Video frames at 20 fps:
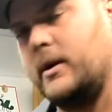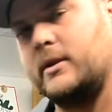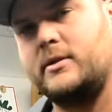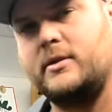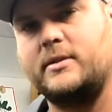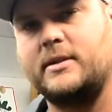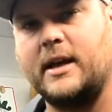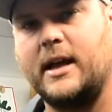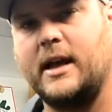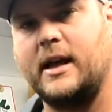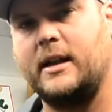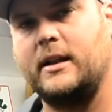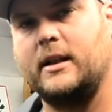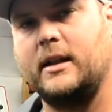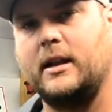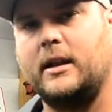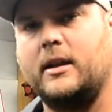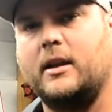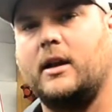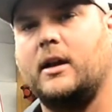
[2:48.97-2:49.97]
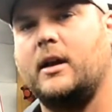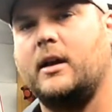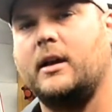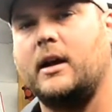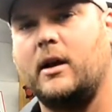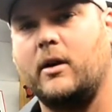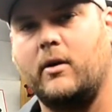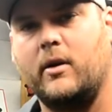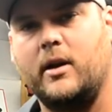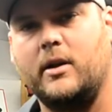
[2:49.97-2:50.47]
outside, and
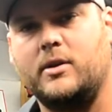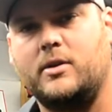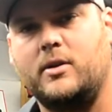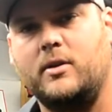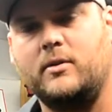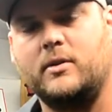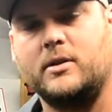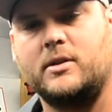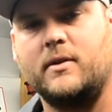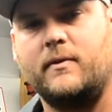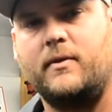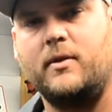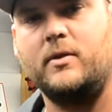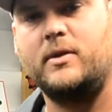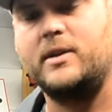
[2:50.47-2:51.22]
I'll go ahead and shoot this a few